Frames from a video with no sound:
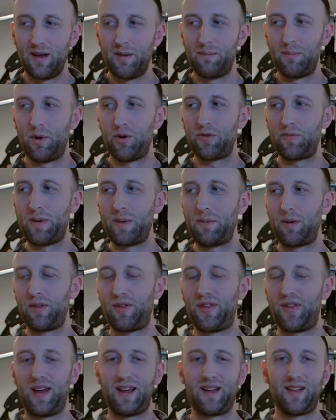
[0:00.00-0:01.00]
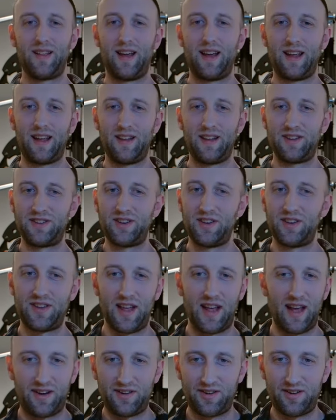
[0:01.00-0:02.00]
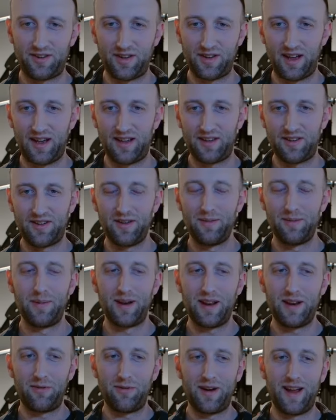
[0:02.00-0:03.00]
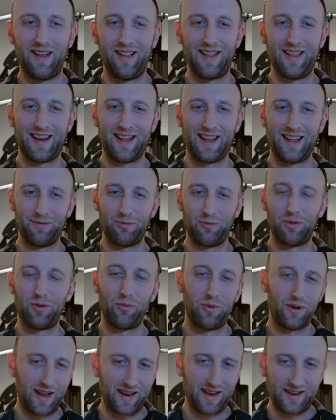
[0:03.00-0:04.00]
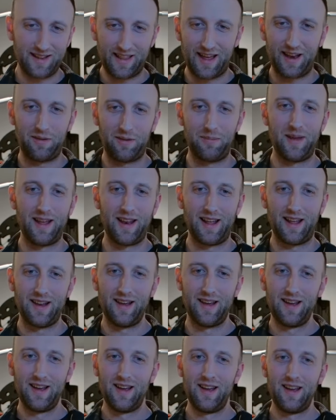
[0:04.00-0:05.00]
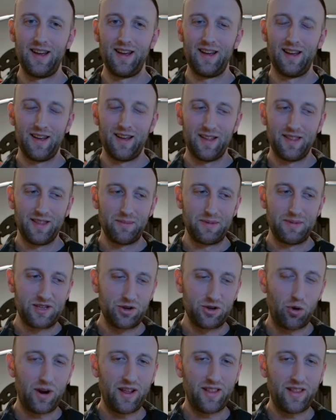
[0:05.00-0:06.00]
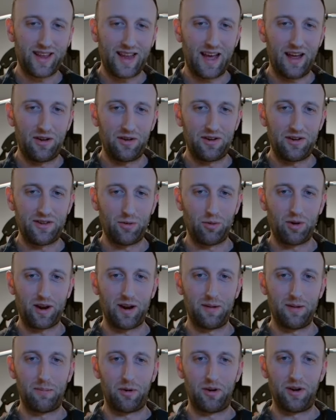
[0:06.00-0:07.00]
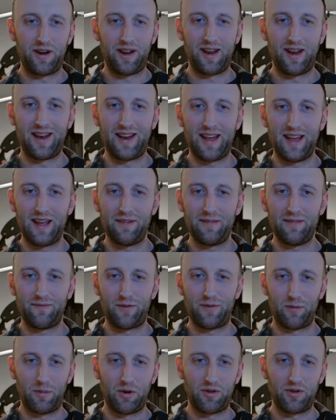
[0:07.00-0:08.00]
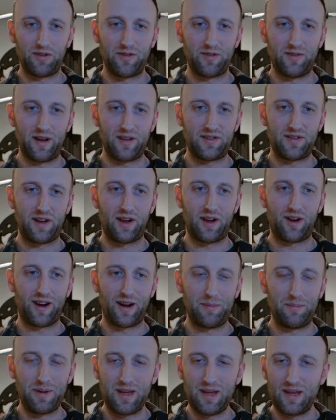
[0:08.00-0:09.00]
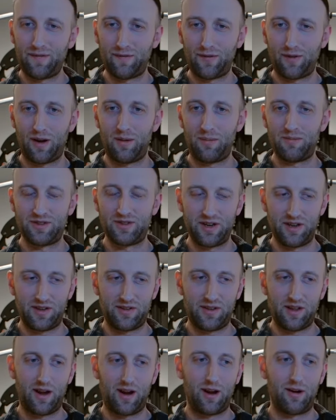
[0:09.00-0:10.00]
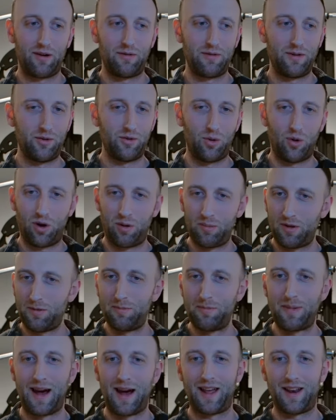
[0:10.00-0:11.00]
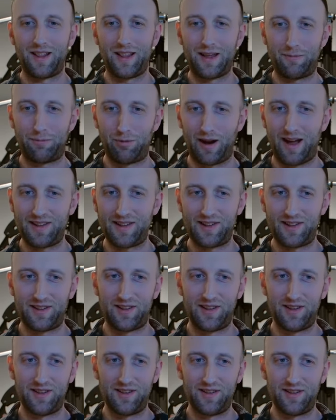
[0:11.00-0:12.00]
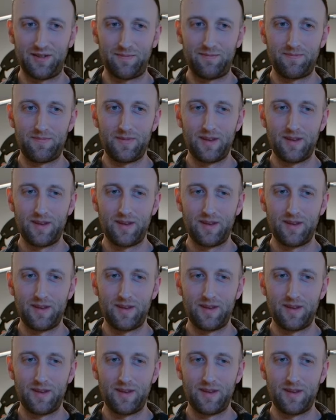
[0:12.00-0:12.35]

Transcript: Most people think like it's just exercise, but in reality, we'll get into that in a minute. The majority of the calories that we're going to burn in a day for most of us are going to be from just our normal bodily processes.